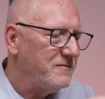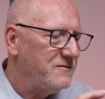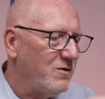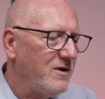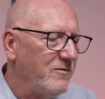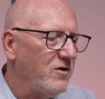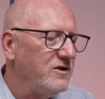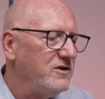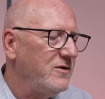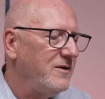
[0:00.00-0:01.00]
So what I'm going
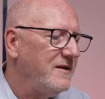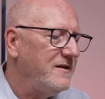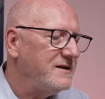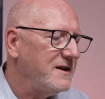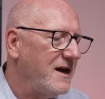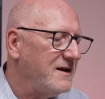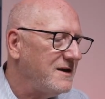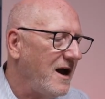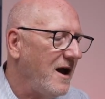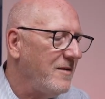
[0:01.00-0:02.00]
to do in this case,
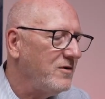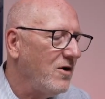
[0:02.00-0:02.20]
I'm